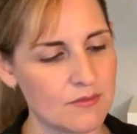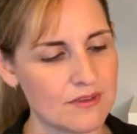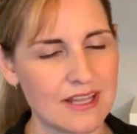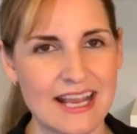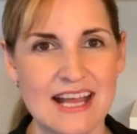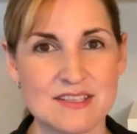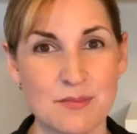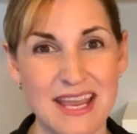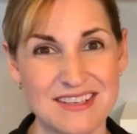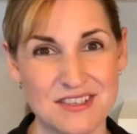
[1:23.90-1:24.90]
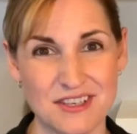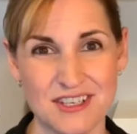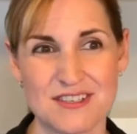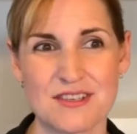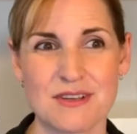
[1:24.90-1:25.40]
like as a painter.
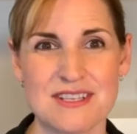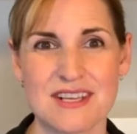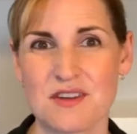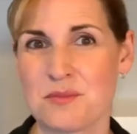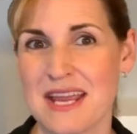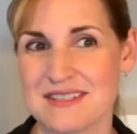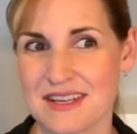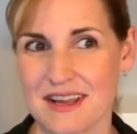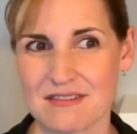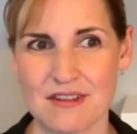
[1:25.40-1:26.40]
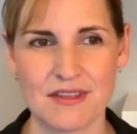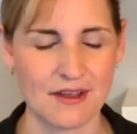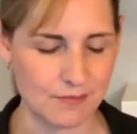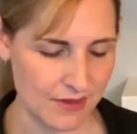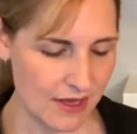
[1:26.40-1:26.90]
So he's kind of painting
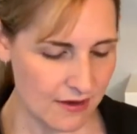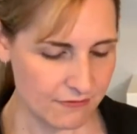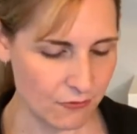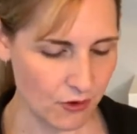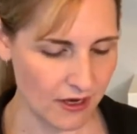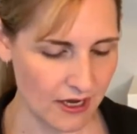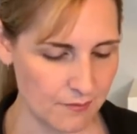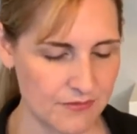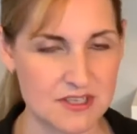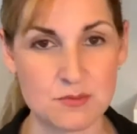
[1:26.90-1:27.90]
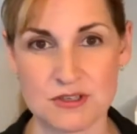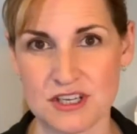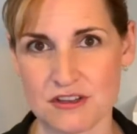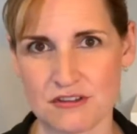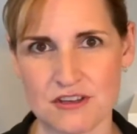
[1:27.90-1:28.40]
everything for this
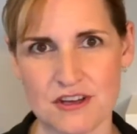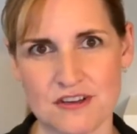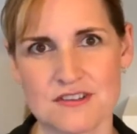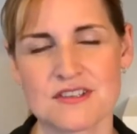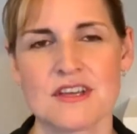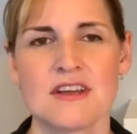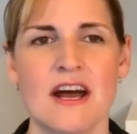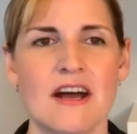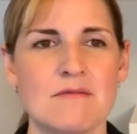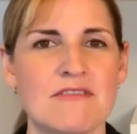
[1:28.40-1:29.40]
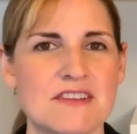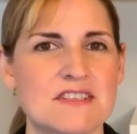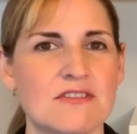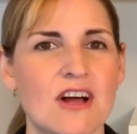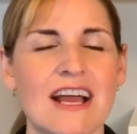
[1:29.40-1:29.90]
particular year's
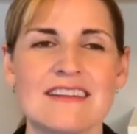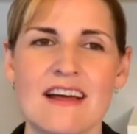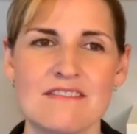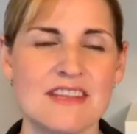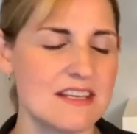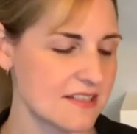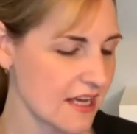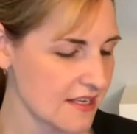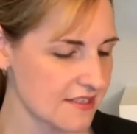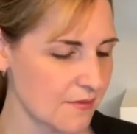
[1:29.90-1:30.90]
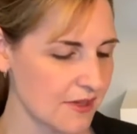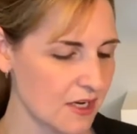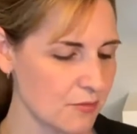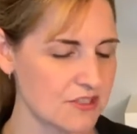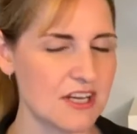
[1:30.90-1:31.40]
festival. I love these. Something in
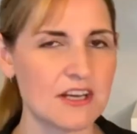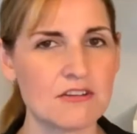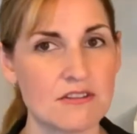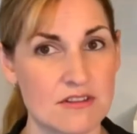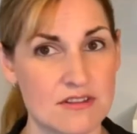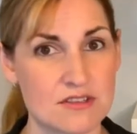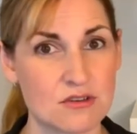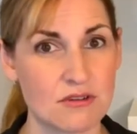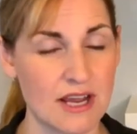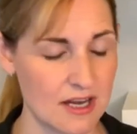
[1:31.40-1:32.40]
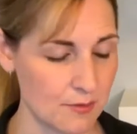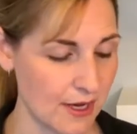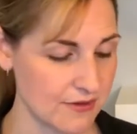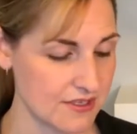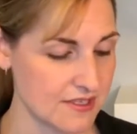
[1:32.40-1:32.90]
particular that's great
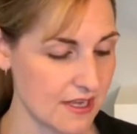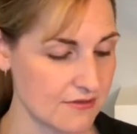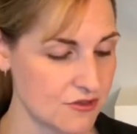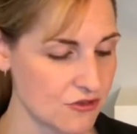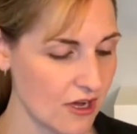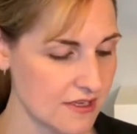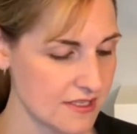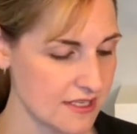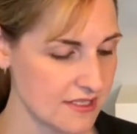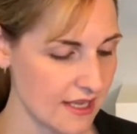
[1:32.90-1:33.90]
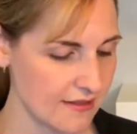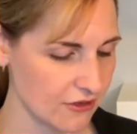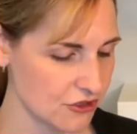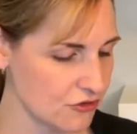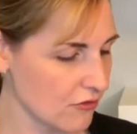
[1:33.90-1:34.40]
about this set of straws is that
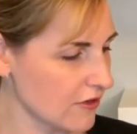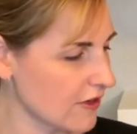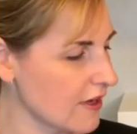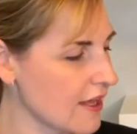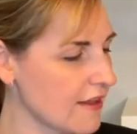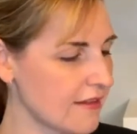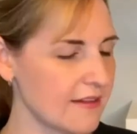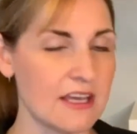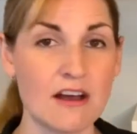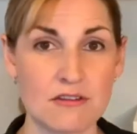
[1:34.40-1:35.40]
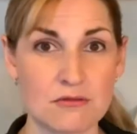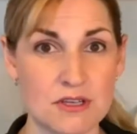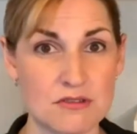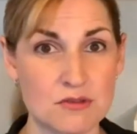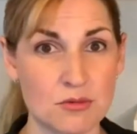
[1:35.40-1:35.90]
they're shorter than the other
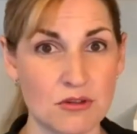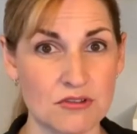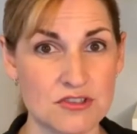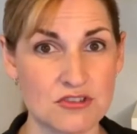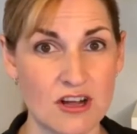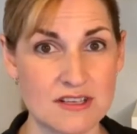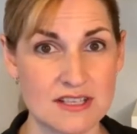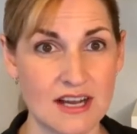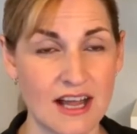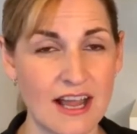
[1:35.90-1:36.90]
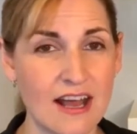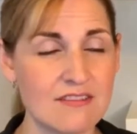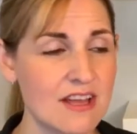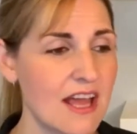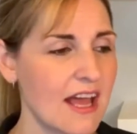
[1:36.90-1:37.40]
reusable straws that I have.
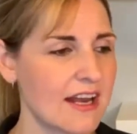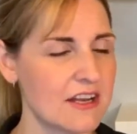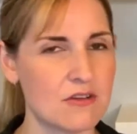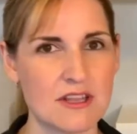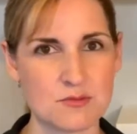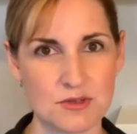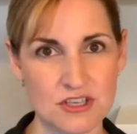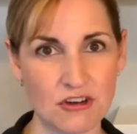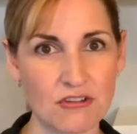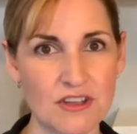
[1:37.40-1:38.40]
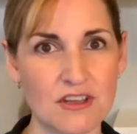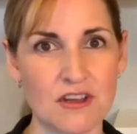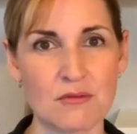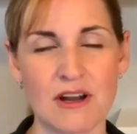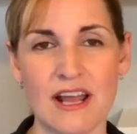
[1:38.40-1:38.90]
And I know that's particularly
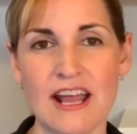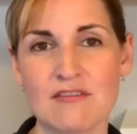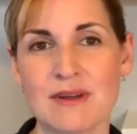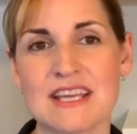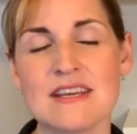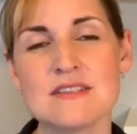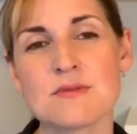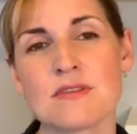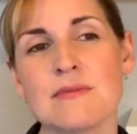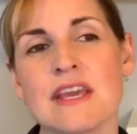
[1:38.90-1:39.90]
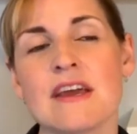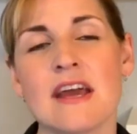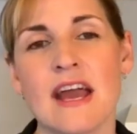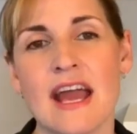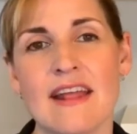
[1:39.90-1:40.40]
good when I have my kids with me
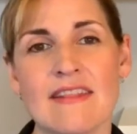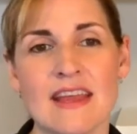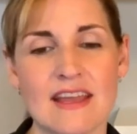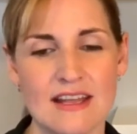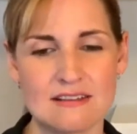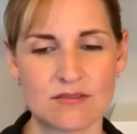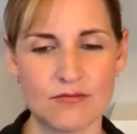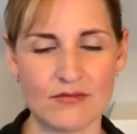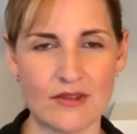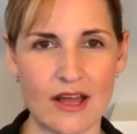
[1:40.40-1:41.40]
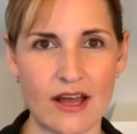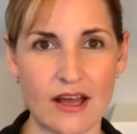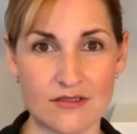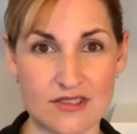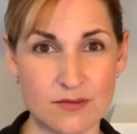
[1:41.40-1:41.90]
and they get
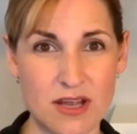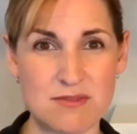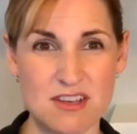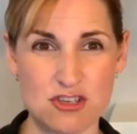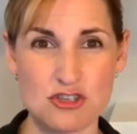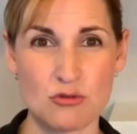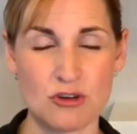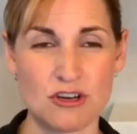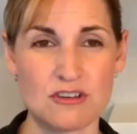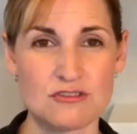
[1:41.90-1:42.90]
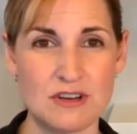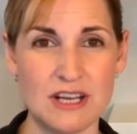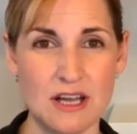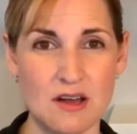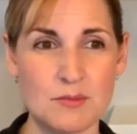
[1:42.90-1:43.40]
sometimes a shorter
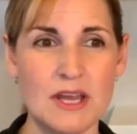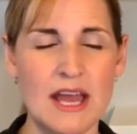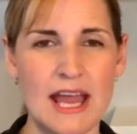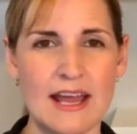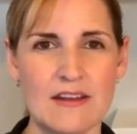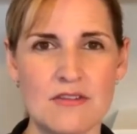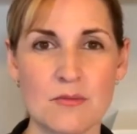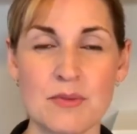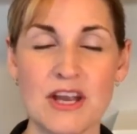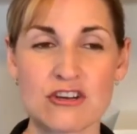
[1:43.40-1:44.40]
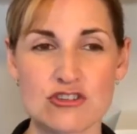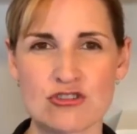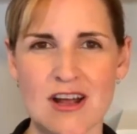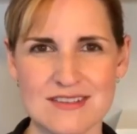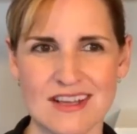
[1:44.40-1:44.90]
drink cup, and the bigger
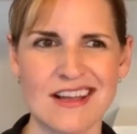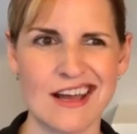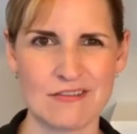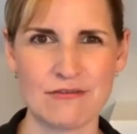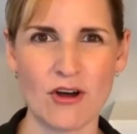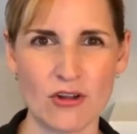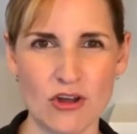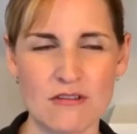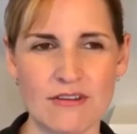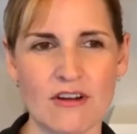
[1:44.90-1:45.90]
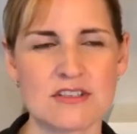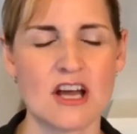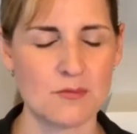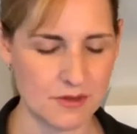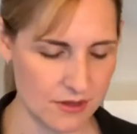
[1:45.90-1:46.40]
straws can kind of fall over on
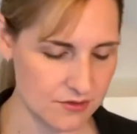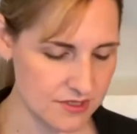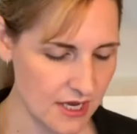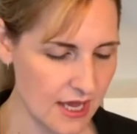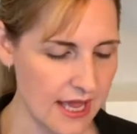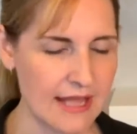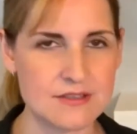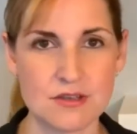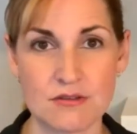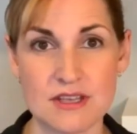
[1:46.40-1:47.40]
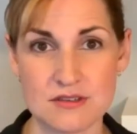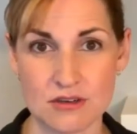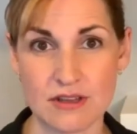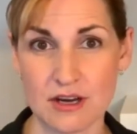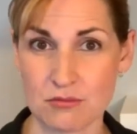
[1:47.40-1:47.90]
top of those. And so these are
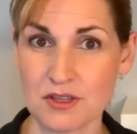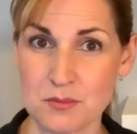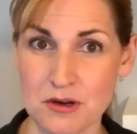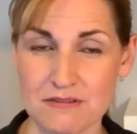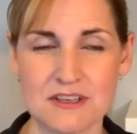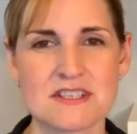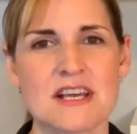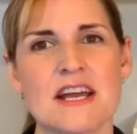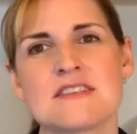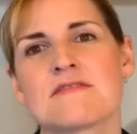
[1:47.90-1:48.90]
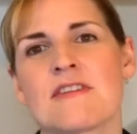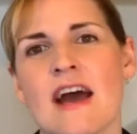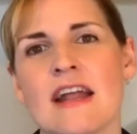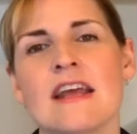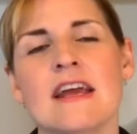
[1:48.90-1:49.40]
like a really perfect size for
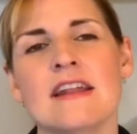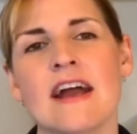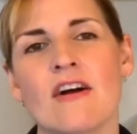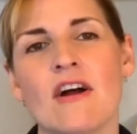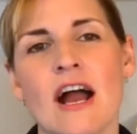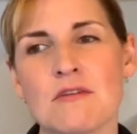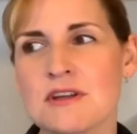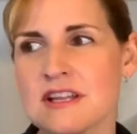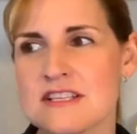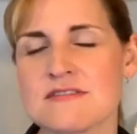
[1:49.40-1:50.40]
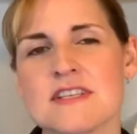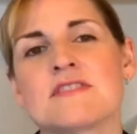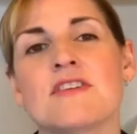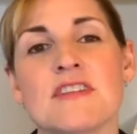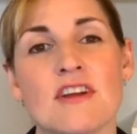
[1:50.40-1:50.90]
that. Now, I realize
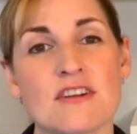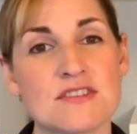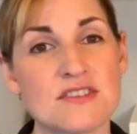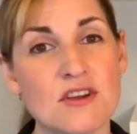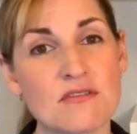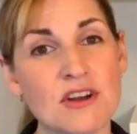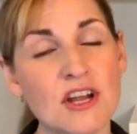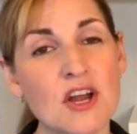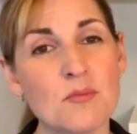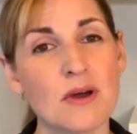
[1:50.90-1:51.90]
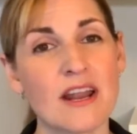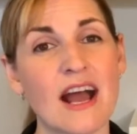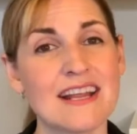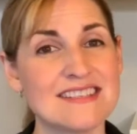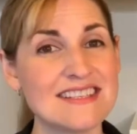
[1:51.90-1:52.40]
Festival of the Arts is over, but
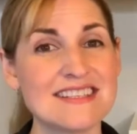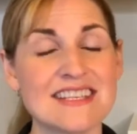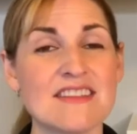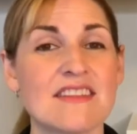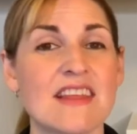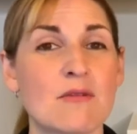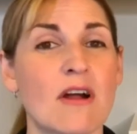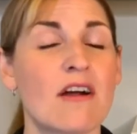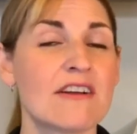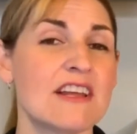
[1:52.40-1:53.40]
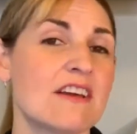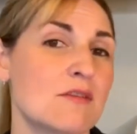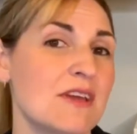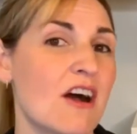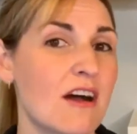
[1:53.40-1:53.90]
I did see that they were already going to
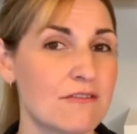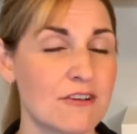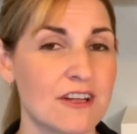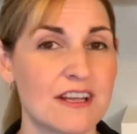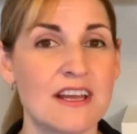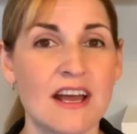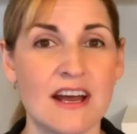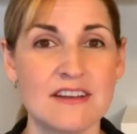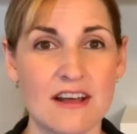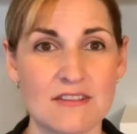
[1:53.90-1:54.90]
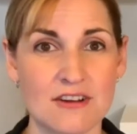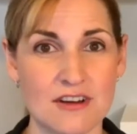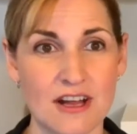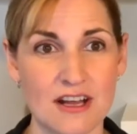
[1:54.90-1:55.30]
be offering another